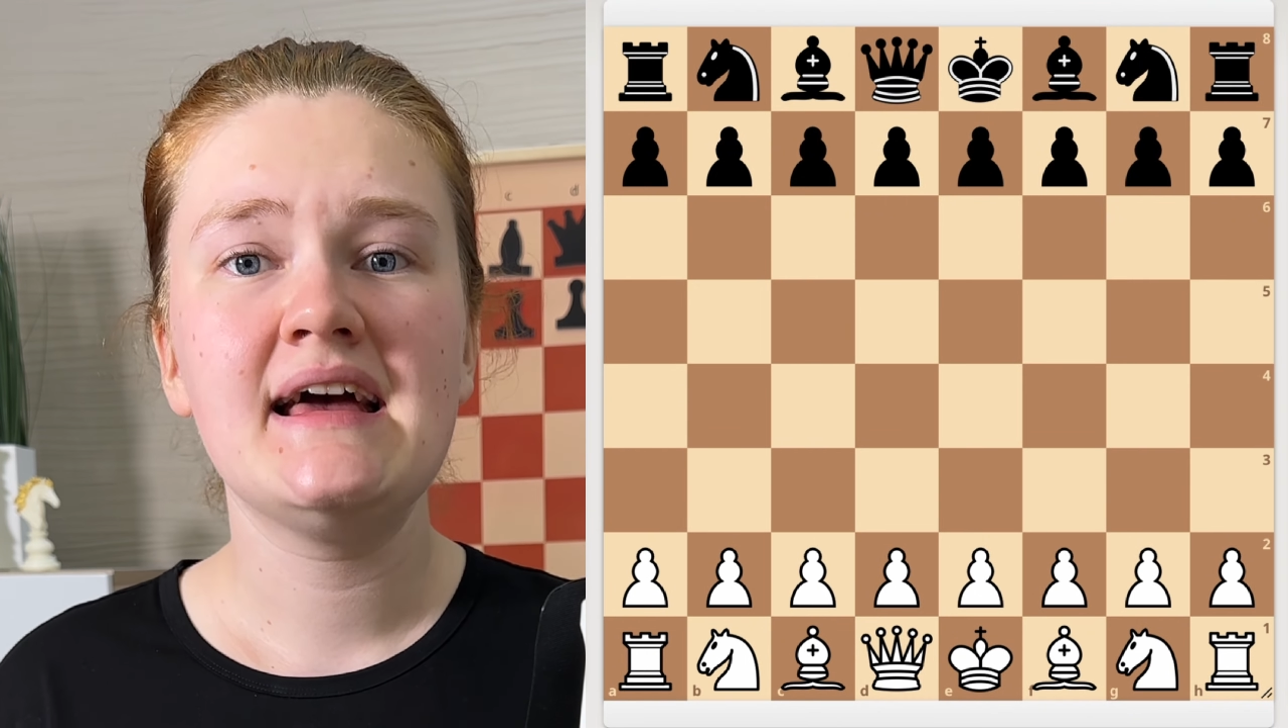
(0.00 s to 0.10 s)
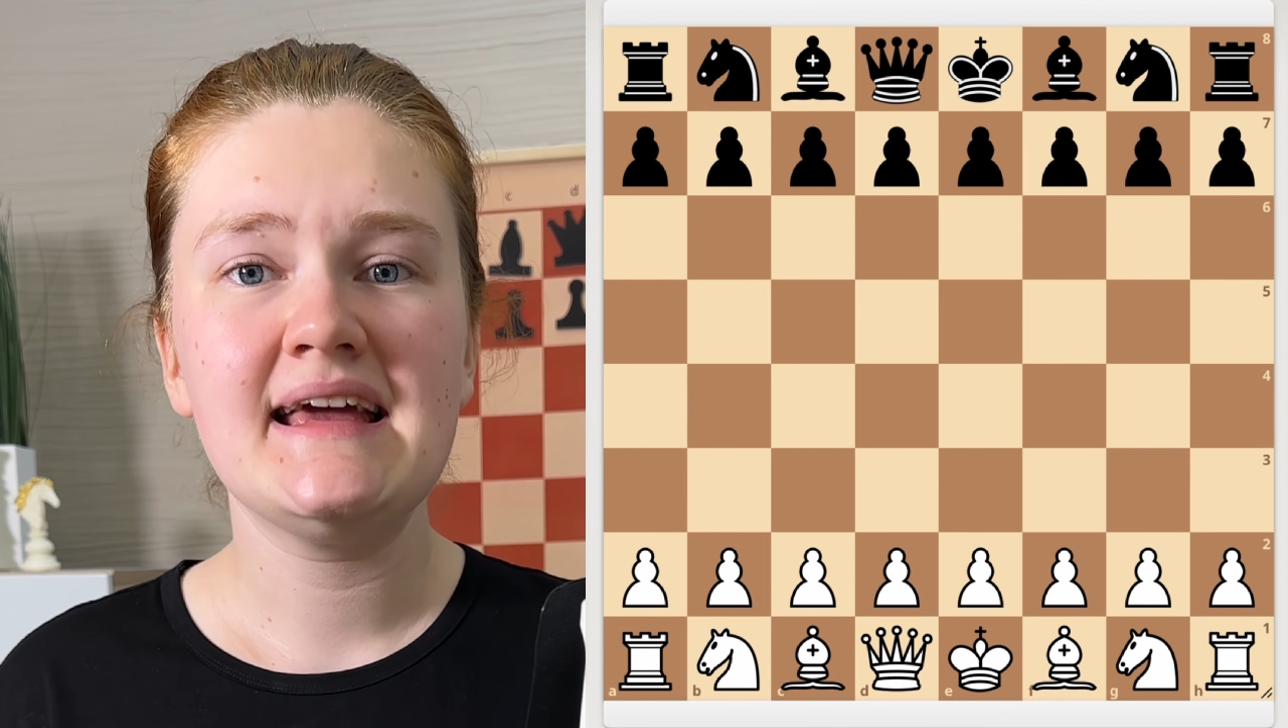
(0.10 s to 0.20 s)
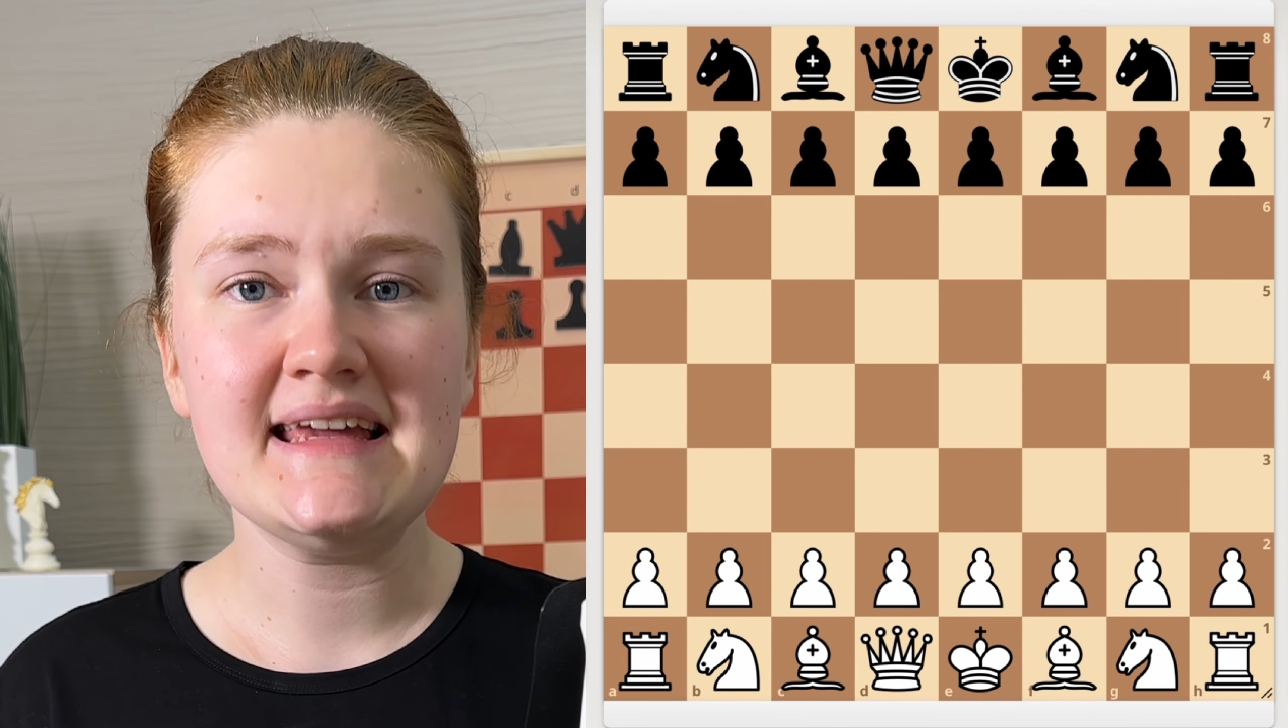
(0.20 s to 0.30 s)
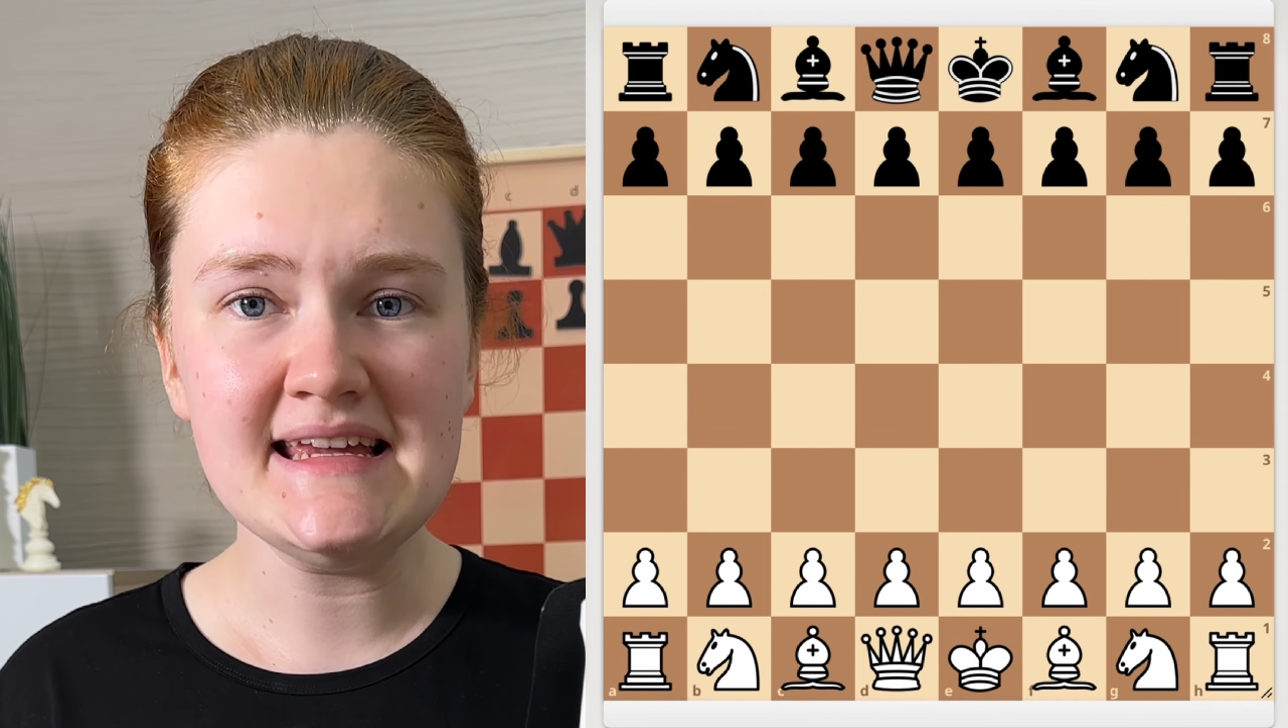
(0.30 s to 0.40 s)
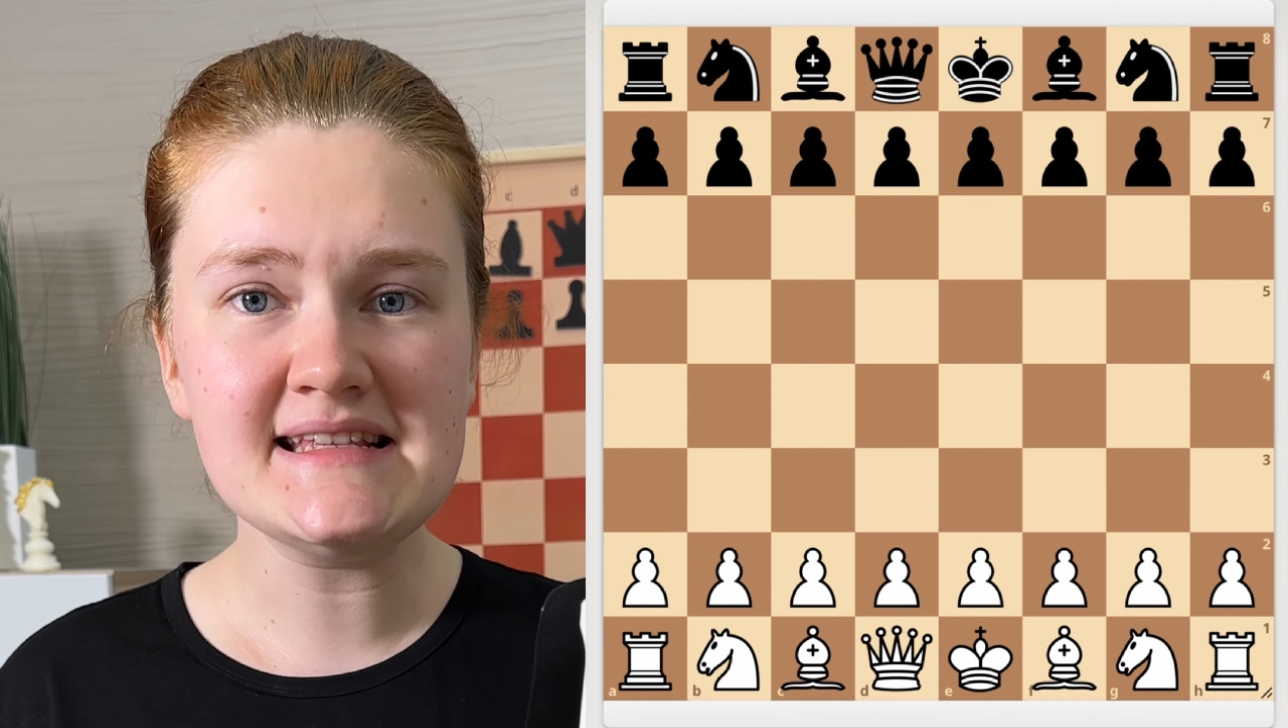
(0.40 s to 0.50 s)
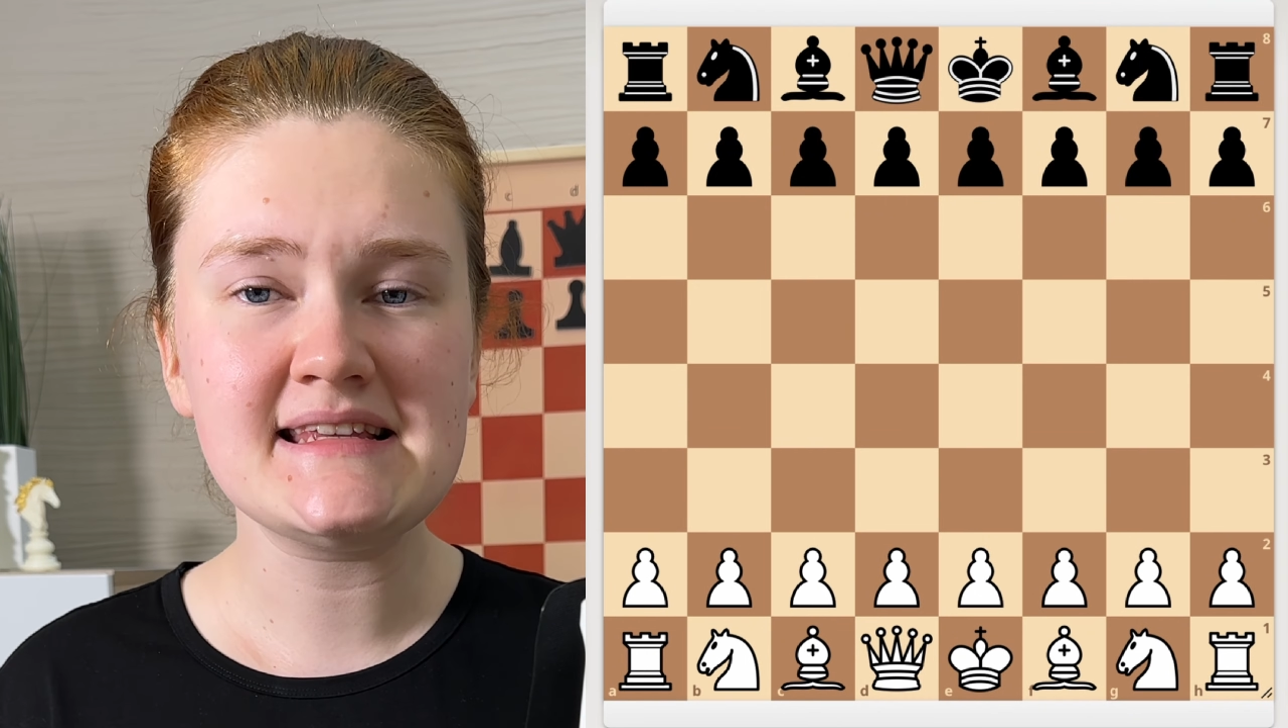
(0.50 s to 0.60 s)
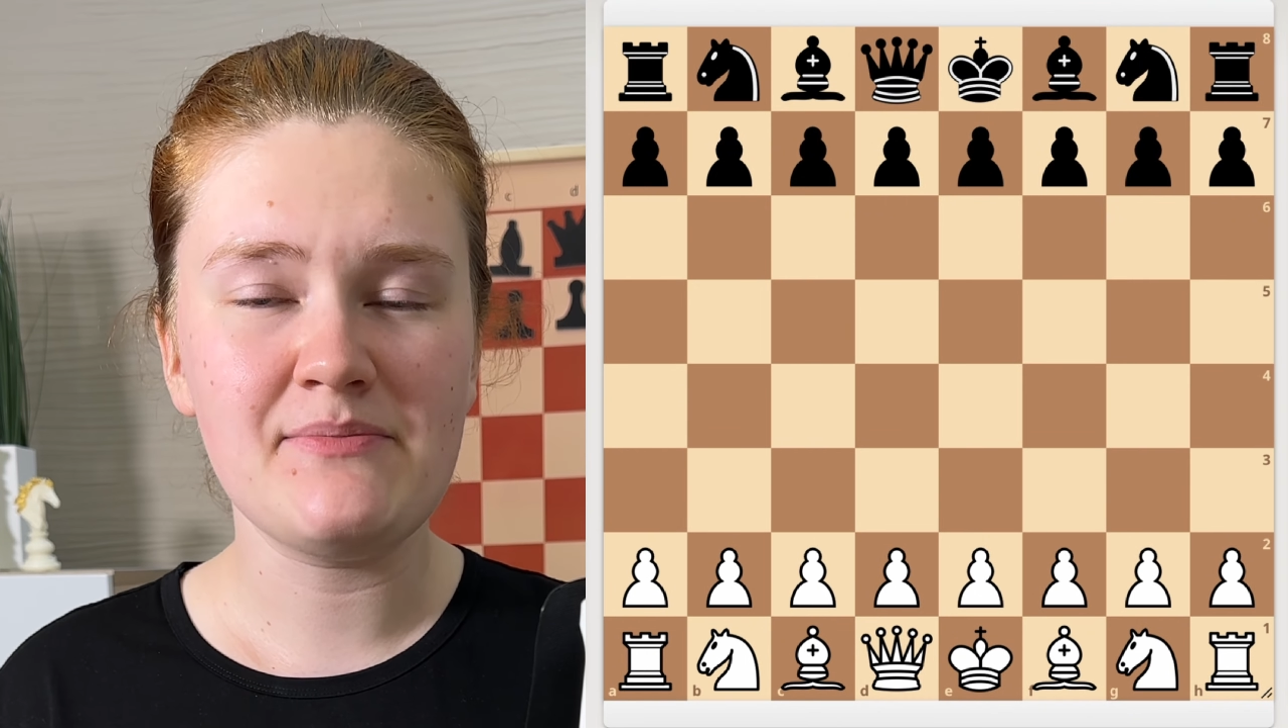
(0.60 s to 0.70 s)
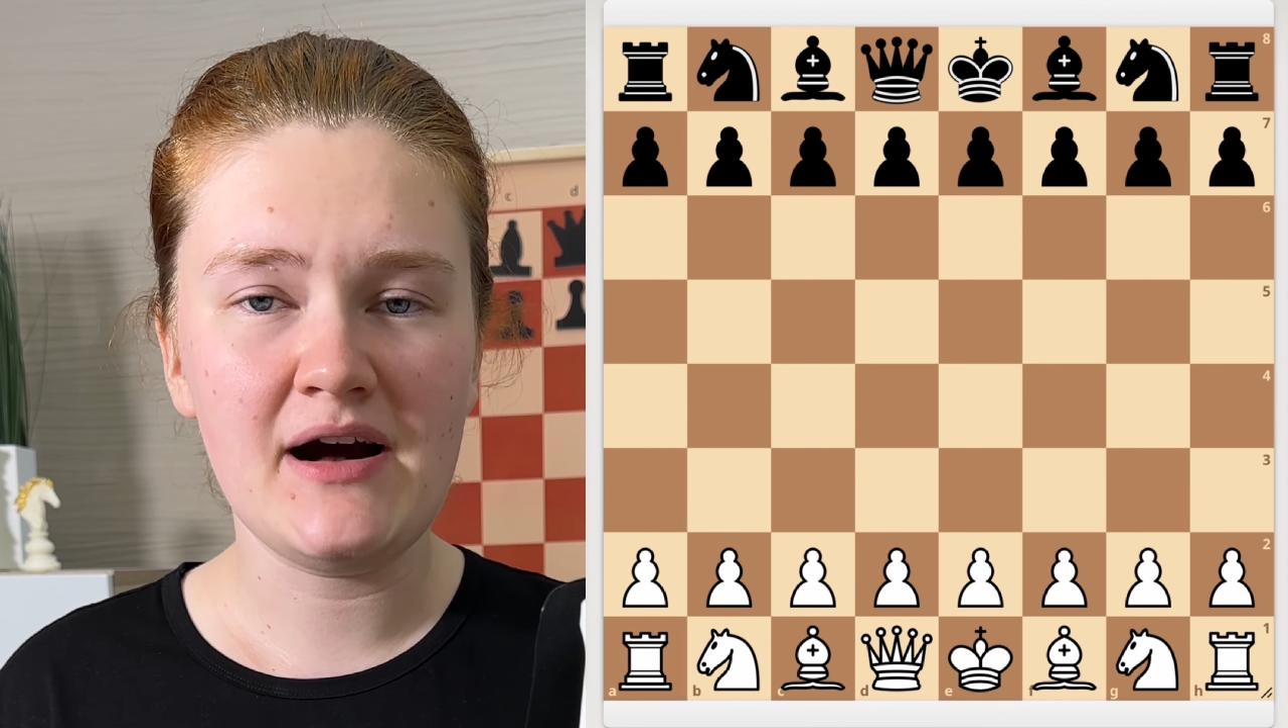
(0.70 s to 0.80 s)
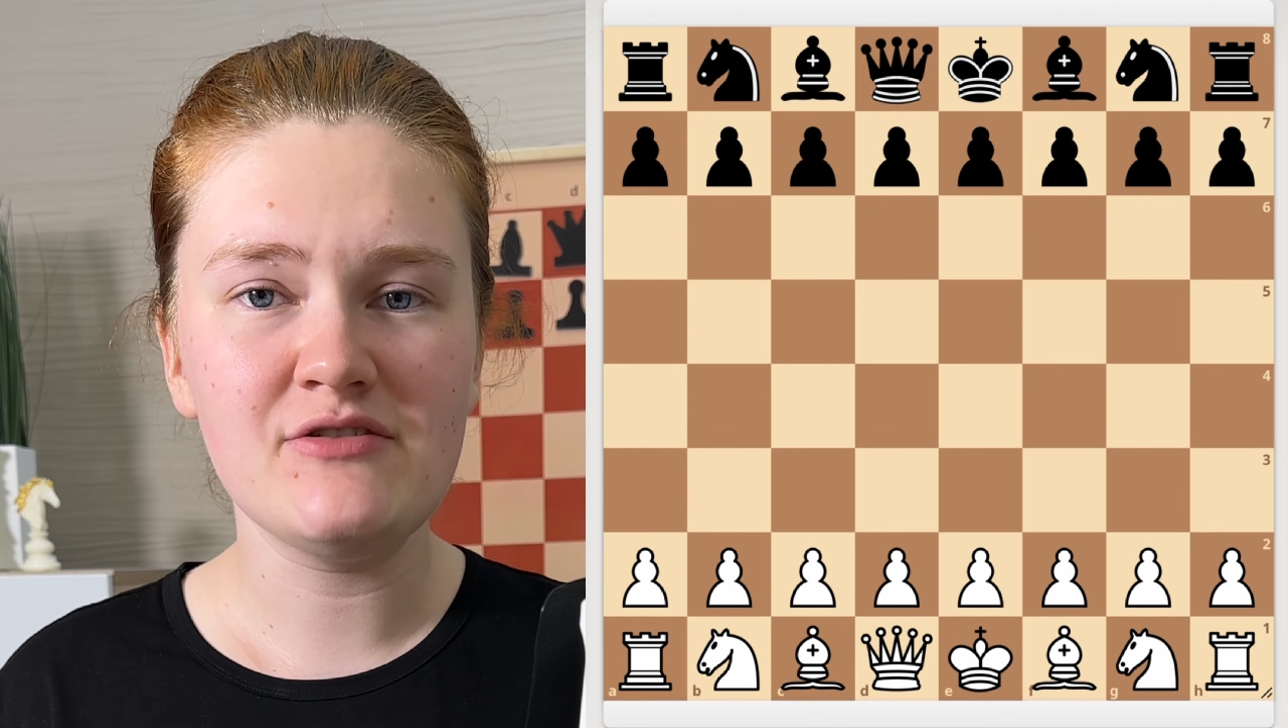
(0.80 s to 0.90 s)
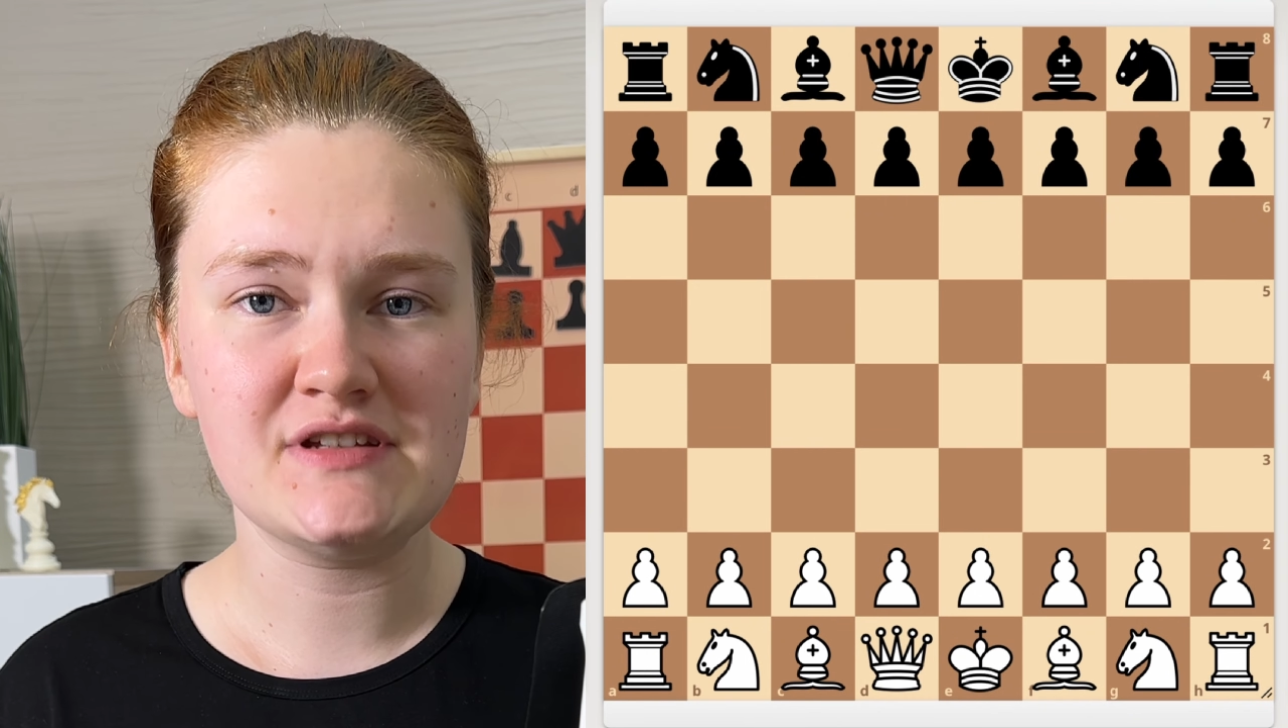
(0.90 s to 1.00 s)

It's about